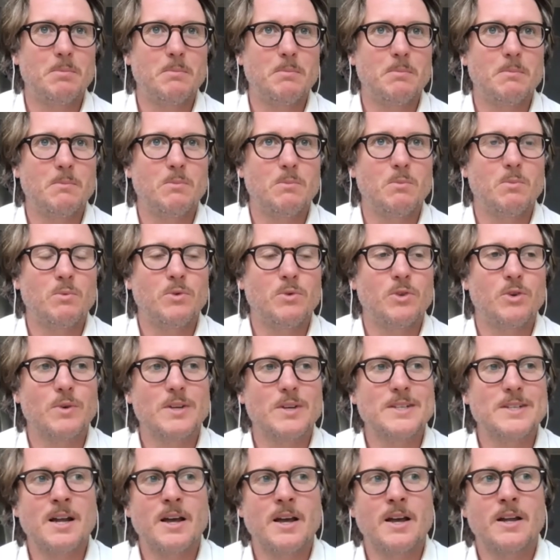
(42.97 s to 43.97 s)
the reason
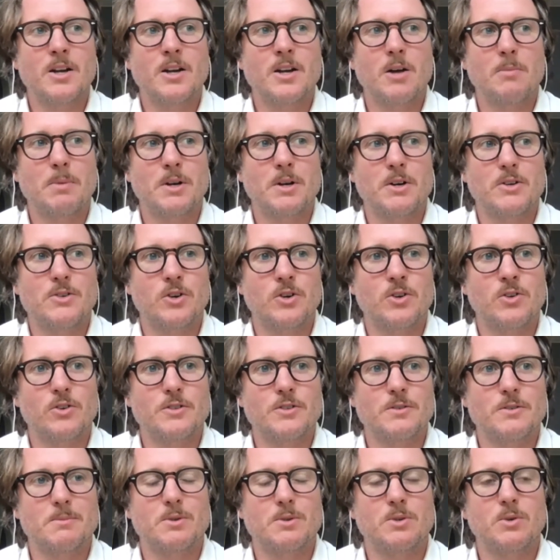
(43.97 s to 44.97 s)
I ended up in a journalism
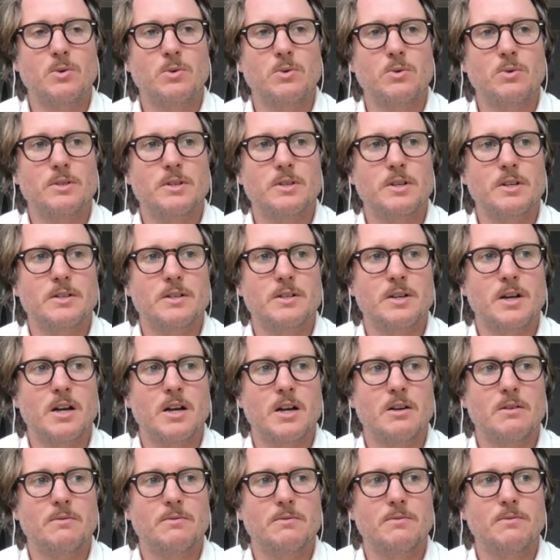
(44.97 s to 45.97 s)
school is kind
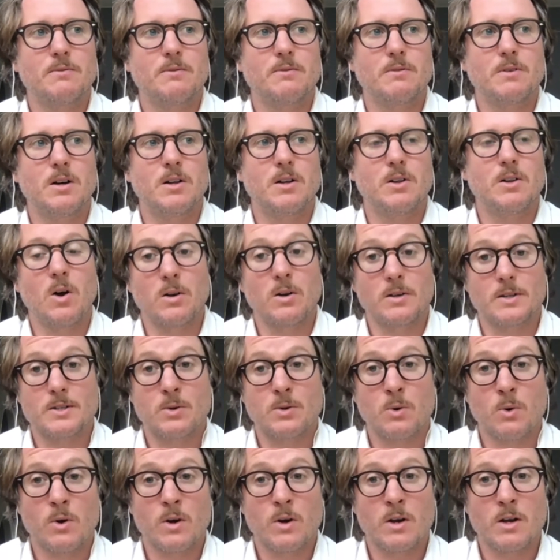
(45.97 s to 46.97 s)
of a long
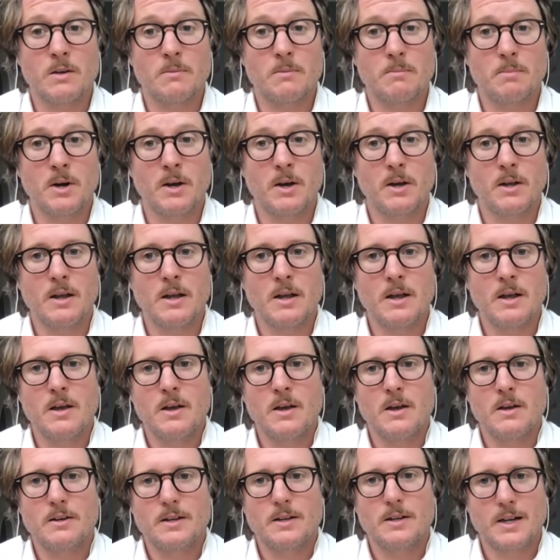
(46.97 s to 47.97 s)
story, but
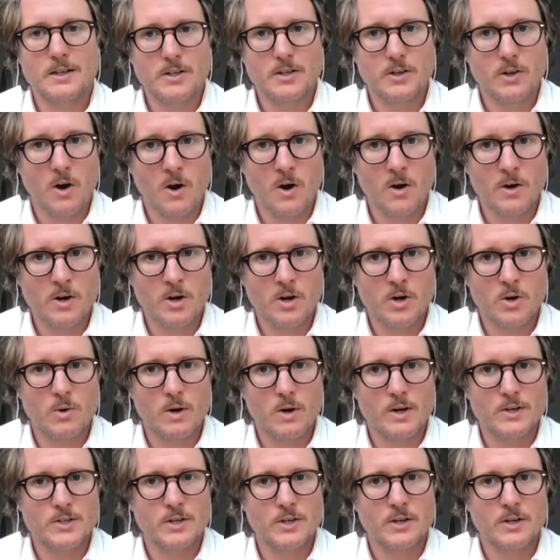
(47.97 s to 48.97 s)
to get to the heart of your
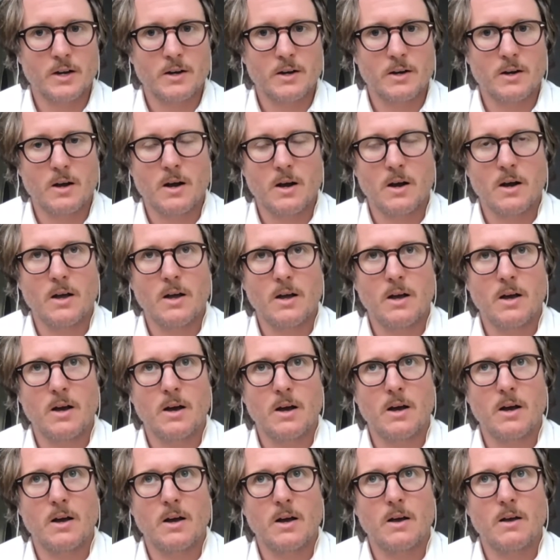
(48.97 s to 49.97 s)
question,
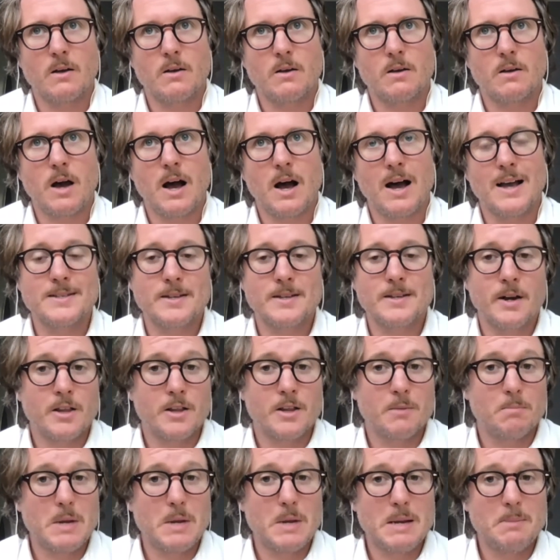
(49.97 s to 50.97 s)
I study the
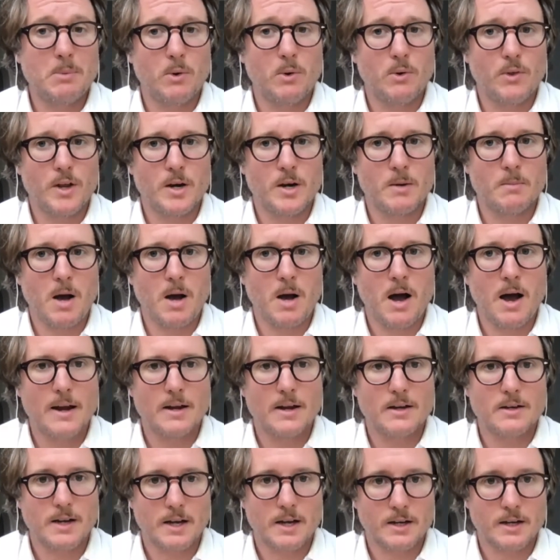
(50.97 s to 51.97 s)
people that are behind
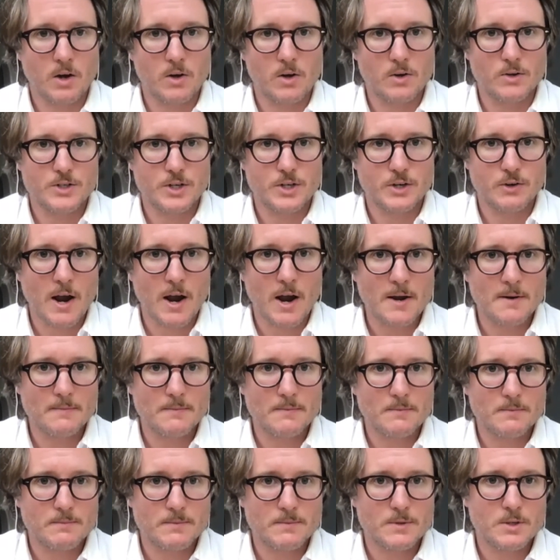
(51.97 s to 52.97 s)
technology, right?
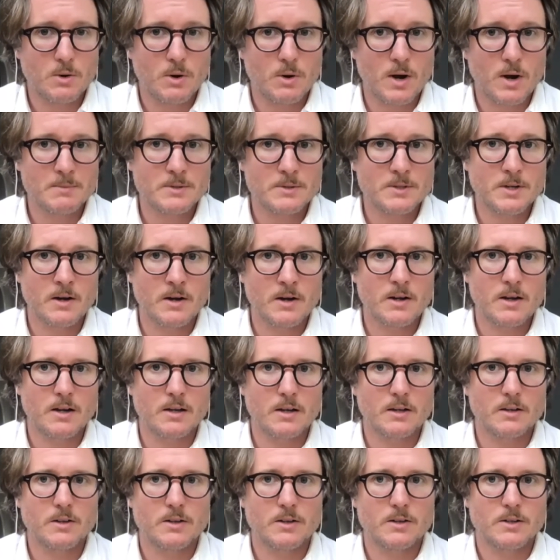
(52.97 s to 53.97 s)
So I'm
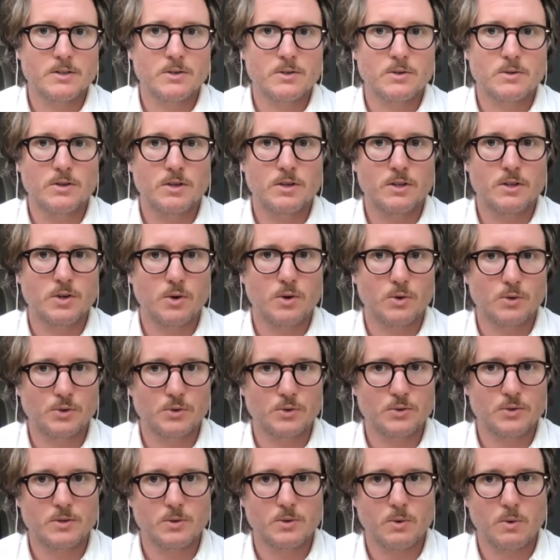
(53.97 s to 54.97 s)
studying the social
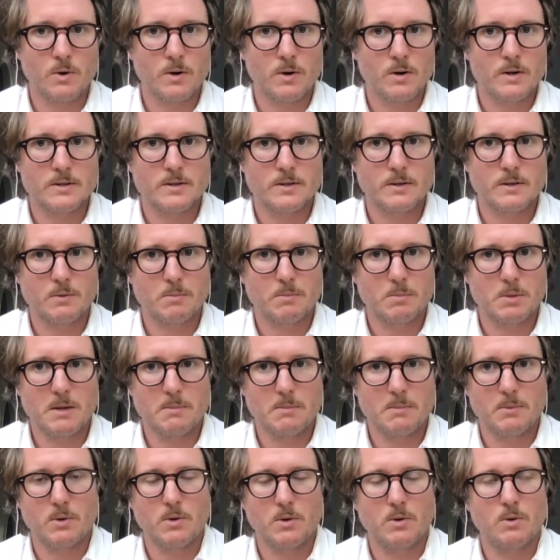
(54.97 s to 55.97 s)
stories of the
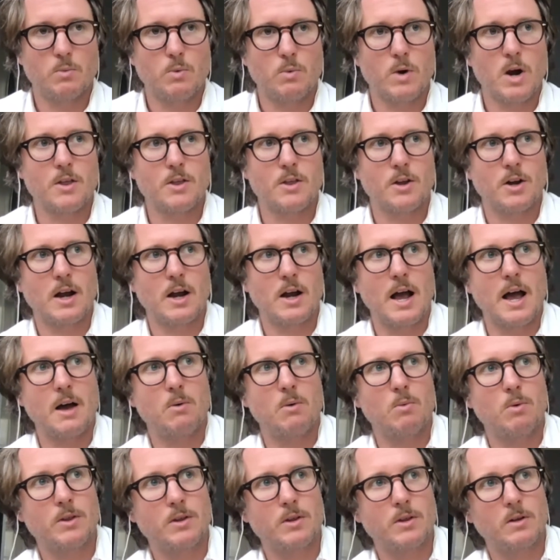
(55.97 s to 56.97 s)
people, where they're at, where
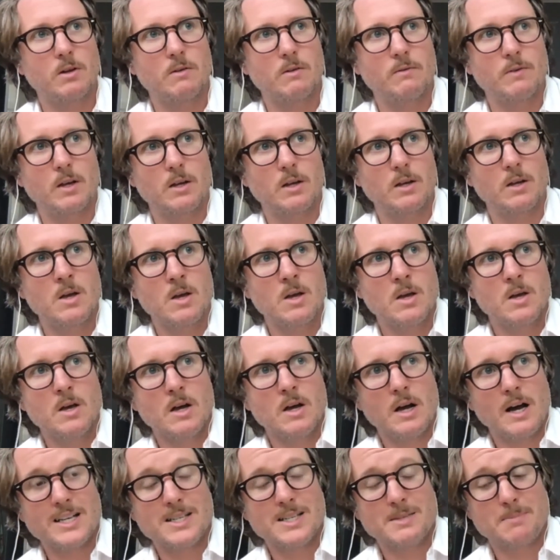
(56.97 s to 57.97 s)
they're living. I
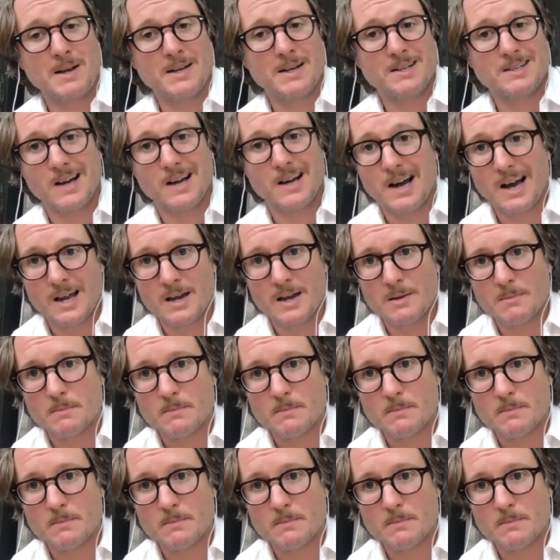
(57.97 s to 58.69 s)
spend time